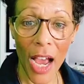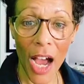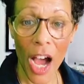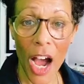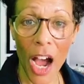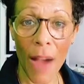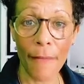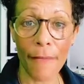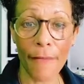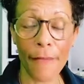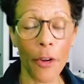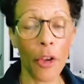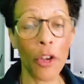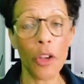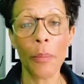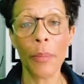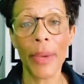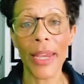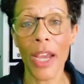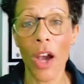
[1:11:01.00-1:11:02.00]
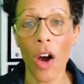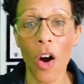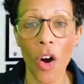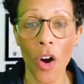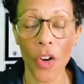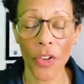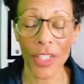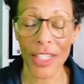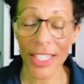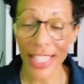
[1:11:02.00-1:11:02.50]
Follow me
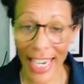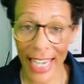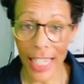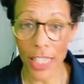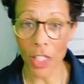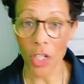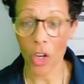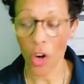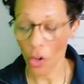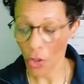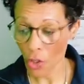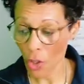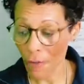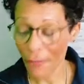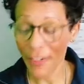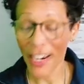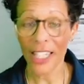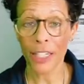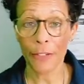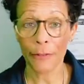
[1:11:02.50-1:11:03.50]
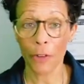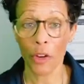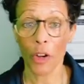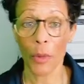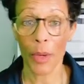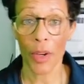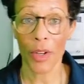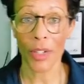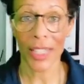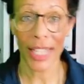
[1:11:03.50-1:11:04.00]
on TikTok. Don't forget to follow
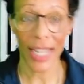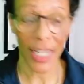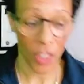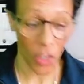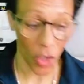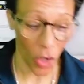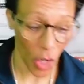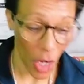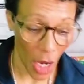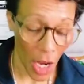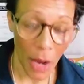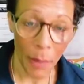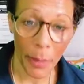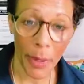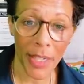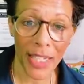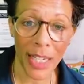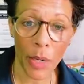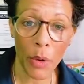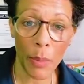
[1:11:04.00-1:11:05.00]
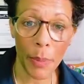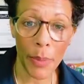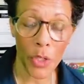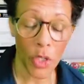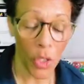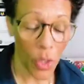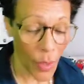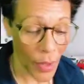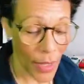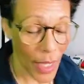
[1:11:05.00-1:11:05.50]
me on TikTok, because I will be
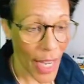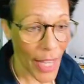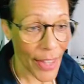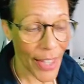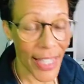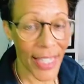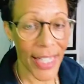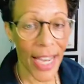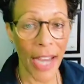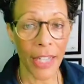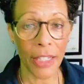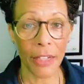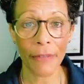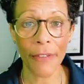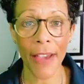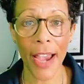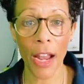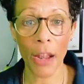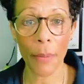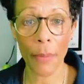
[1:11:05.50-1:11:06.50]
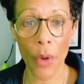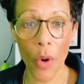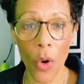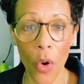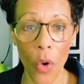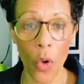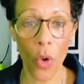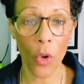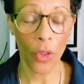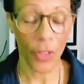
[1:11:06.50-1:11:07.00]
doing this kind of help
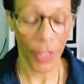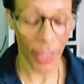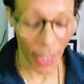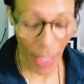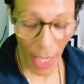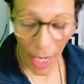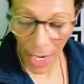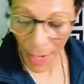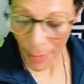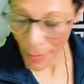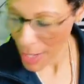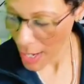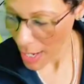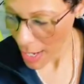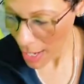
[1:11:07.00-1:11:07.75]
all the time.